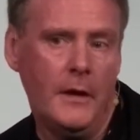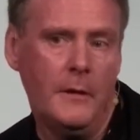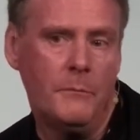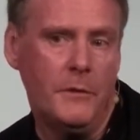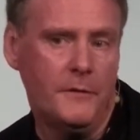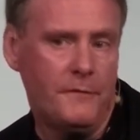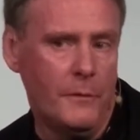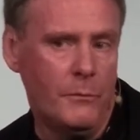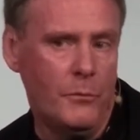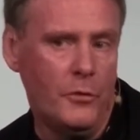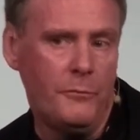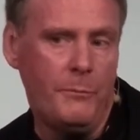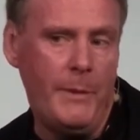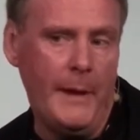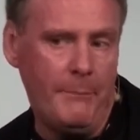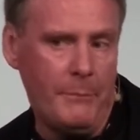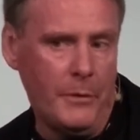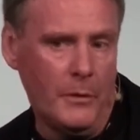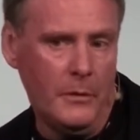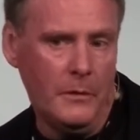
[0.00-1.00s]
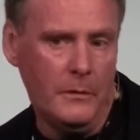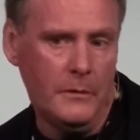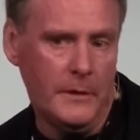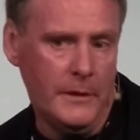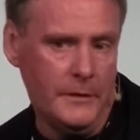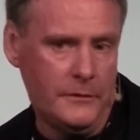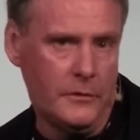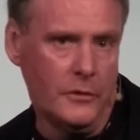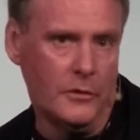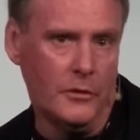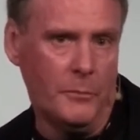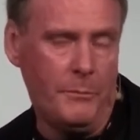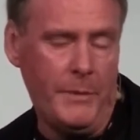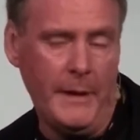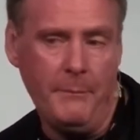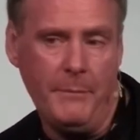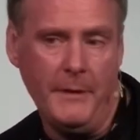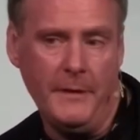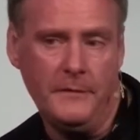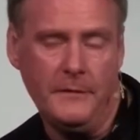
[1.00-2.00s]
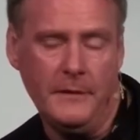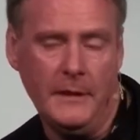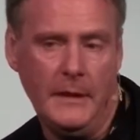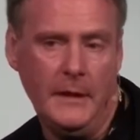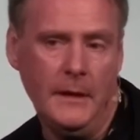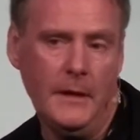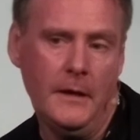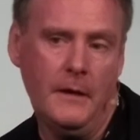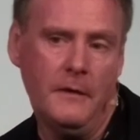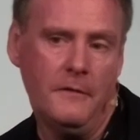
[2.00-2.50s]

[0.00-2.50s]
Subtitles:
but for most people, it's Google PPC.